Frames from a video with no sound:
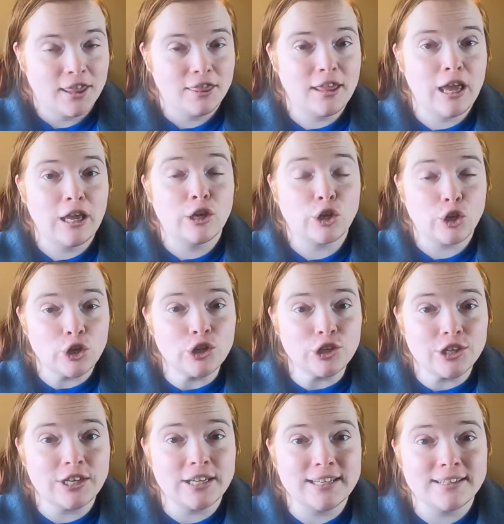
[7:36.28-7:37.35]
they
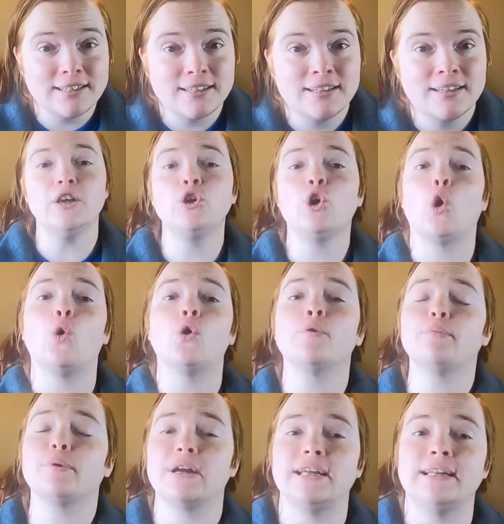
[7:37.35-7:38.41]
could
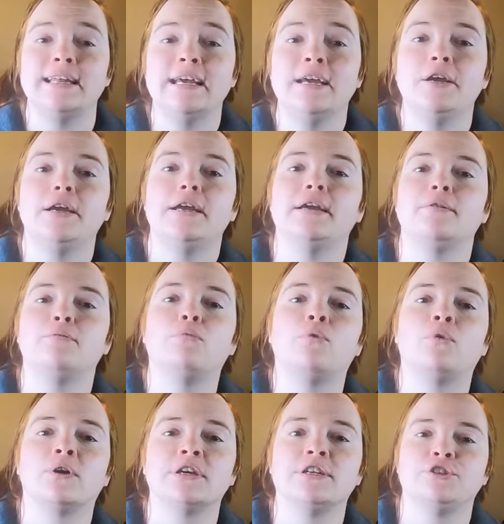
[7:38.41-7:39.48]
incorporate it
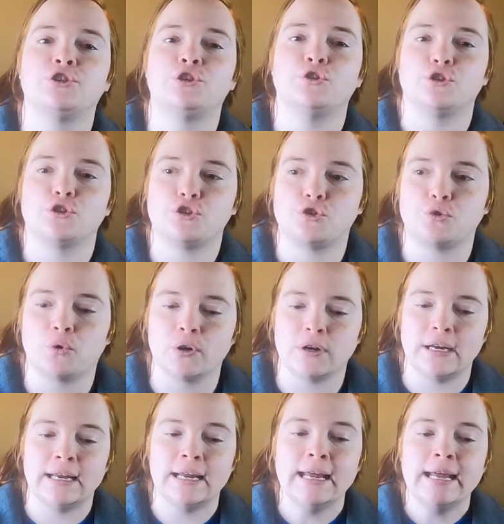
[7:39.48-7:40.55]
more into the
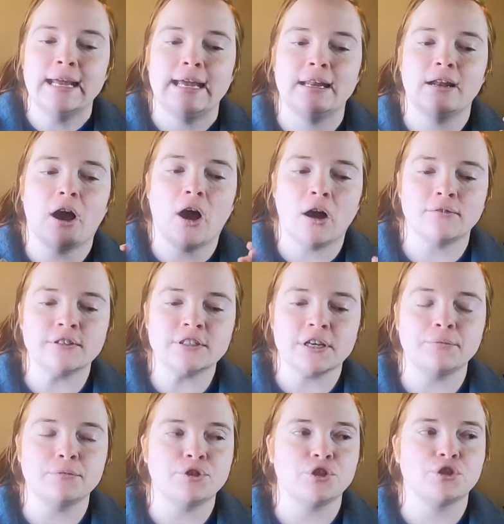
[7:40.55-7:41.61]
story. And
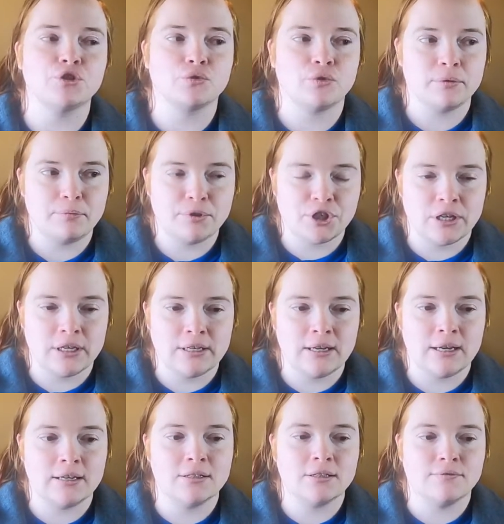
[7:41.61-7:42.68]
oftentimes description
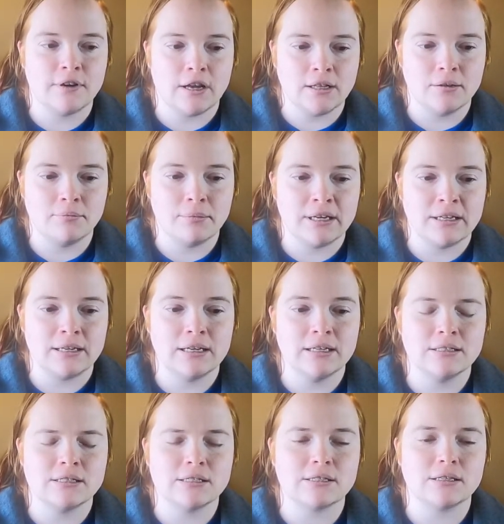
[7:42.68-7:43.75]
and development
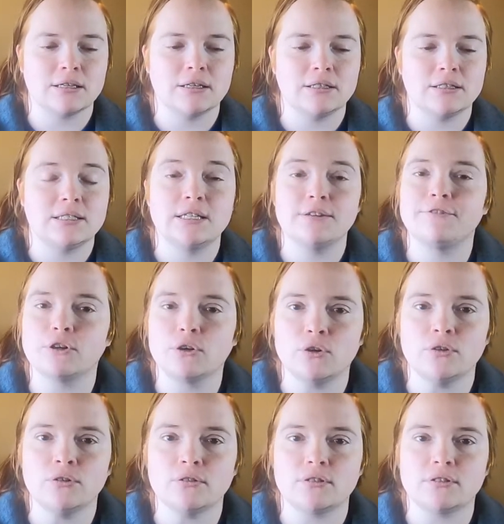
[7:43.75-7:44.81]
is
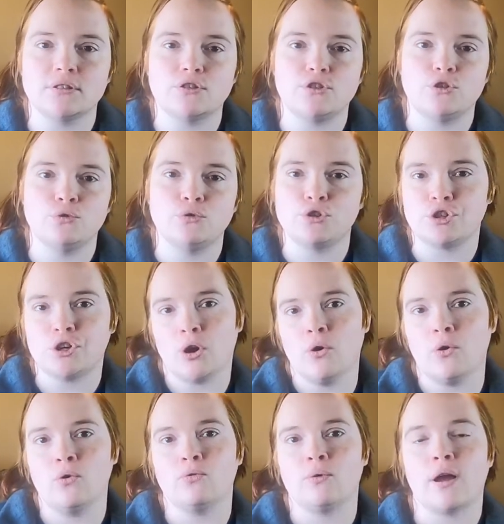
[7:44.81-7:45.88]
difficult to
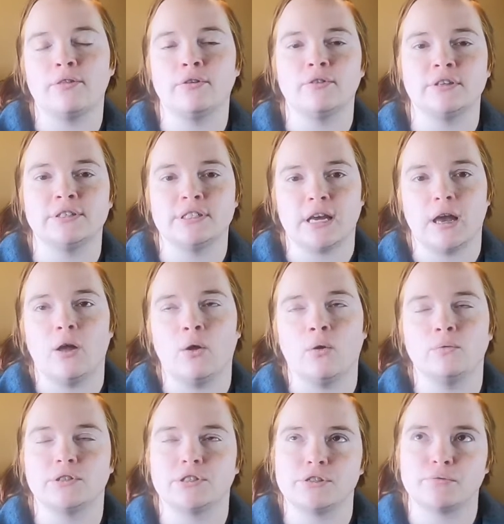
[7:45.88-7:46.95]
show rather than tell,
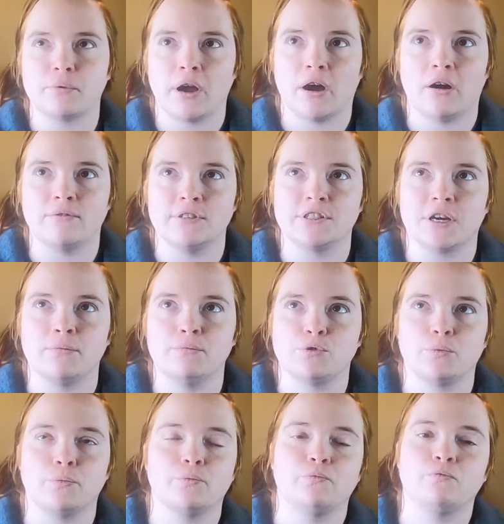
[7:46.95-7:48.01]
which is why oftentimes
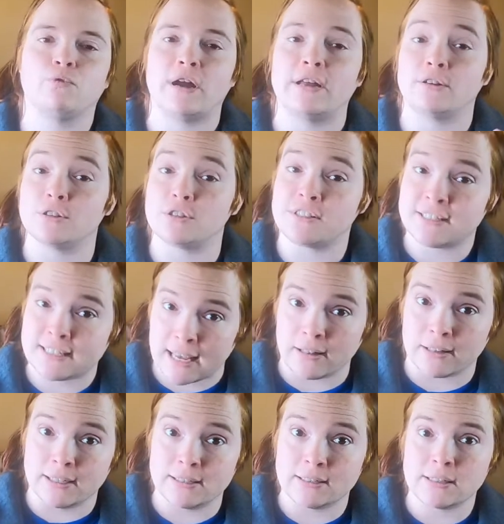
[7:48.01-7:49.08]
writers
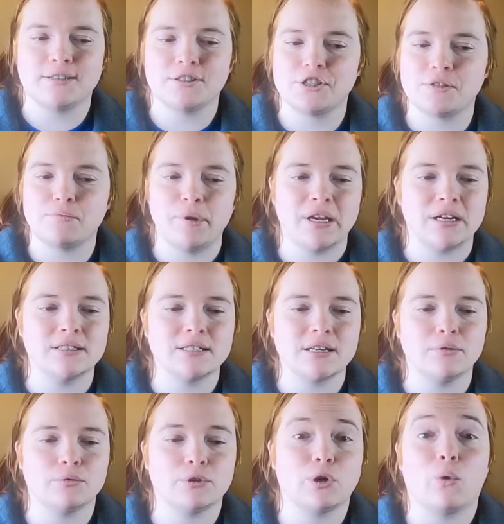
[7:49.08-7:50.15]
tell it, just because
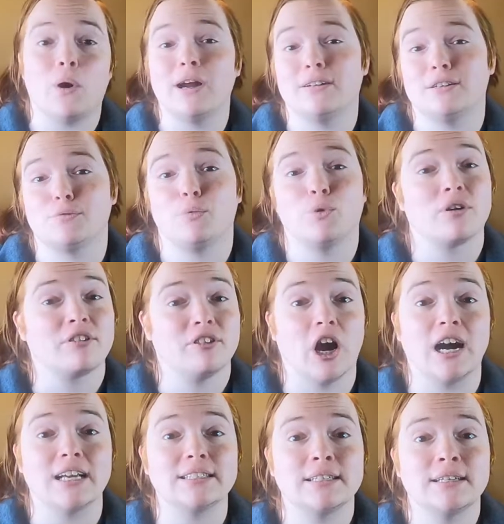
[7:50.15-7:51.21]
it requires more
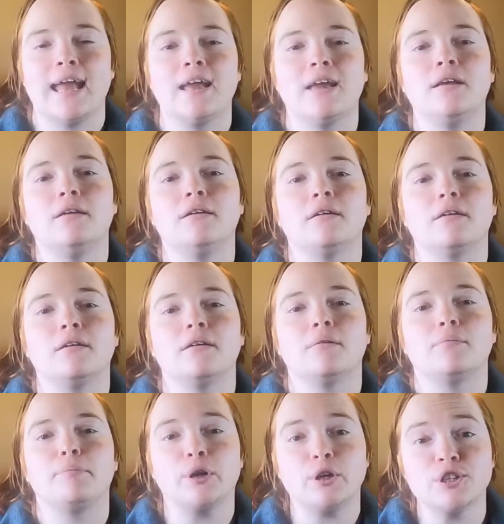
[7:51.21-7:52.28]
thought. A
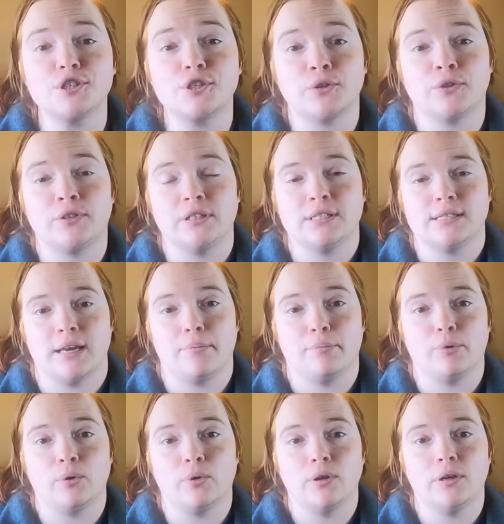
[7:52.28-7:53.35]
personal
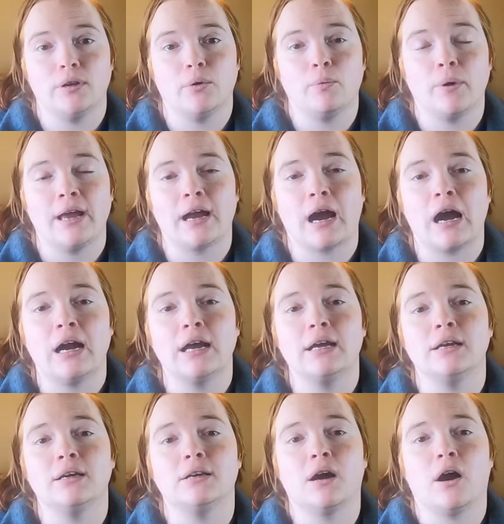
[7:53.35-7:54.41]
example, in a way
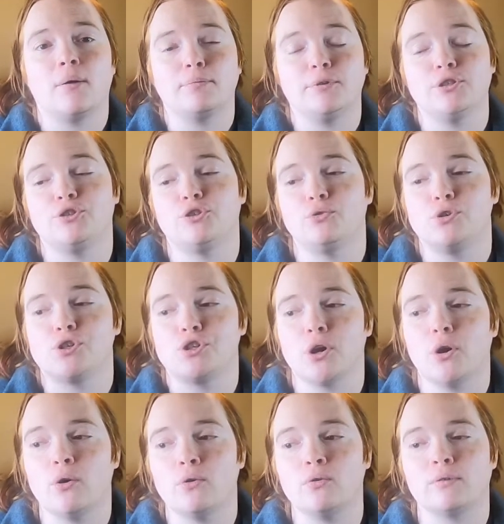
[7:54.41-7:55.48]
I opted to
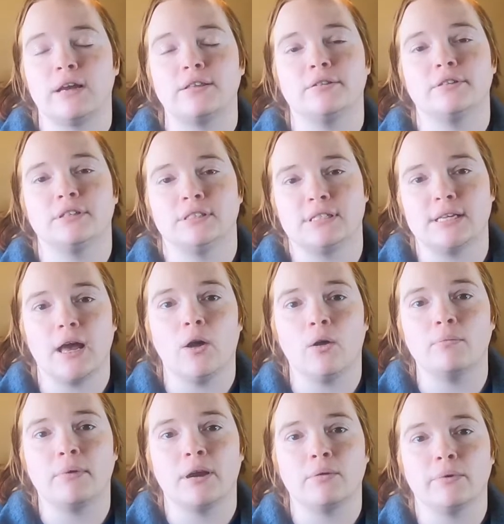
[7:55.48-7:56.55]
show rather than tell
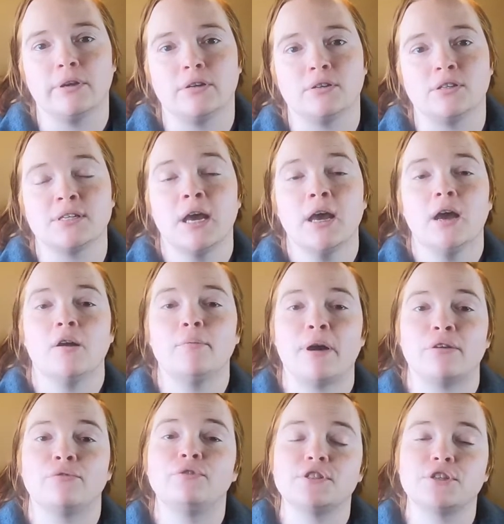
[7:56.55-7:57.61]
my readers
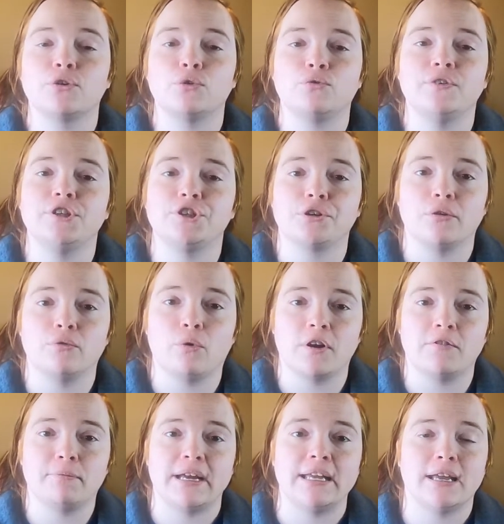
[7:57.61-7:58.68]
about a physical feature of one
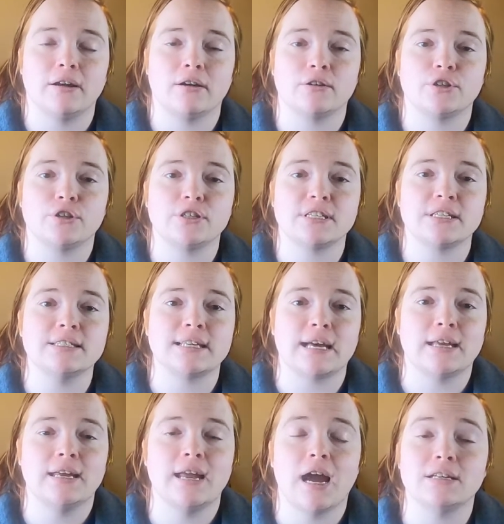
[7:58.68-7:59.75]
of my characters, is
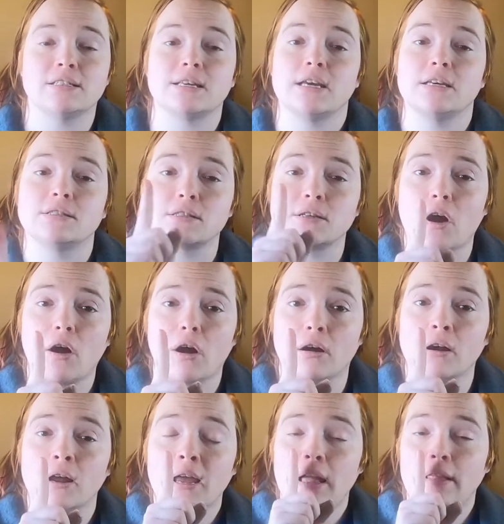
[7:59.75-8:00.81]
that he has a
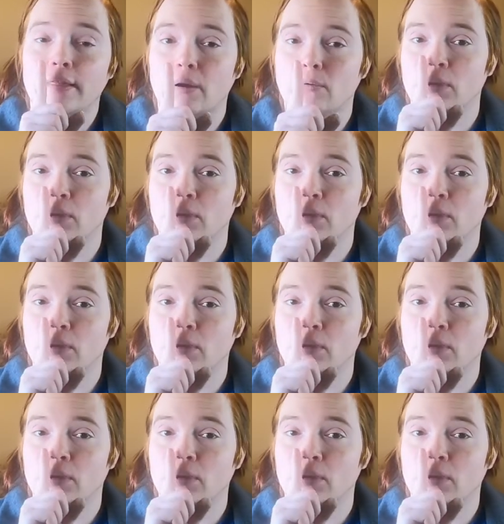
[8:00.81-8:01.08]
scar that